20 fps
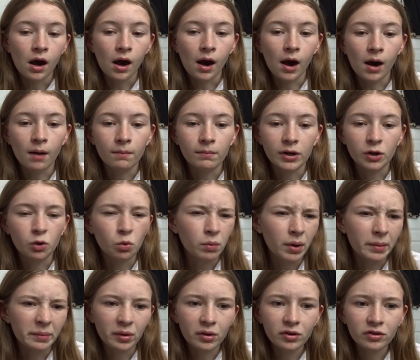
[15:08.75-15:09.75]
and all
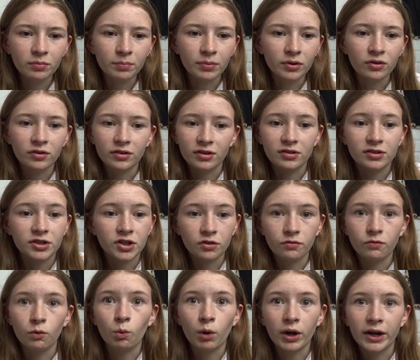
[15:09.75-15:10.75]
my books, because it's
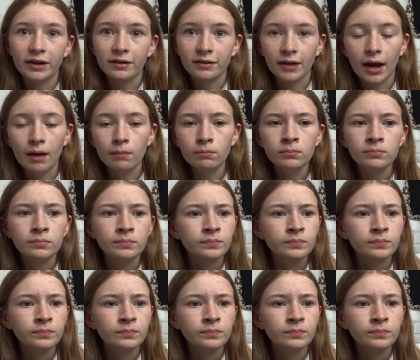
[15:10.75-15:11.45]
just for one exam.